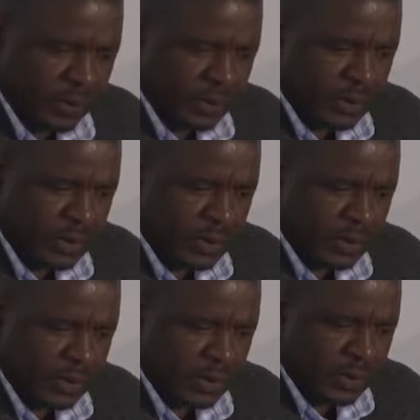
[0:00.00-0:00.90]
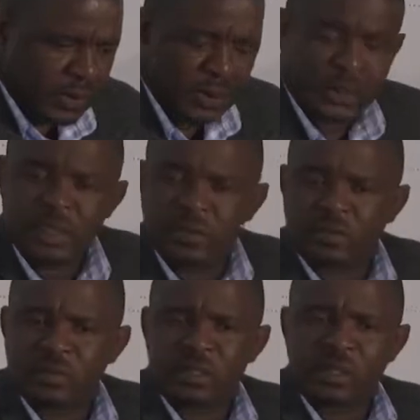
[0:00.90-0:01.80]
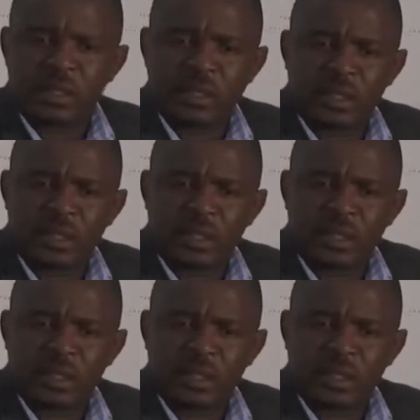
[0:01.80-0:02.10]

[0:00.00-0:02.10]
it's clear from the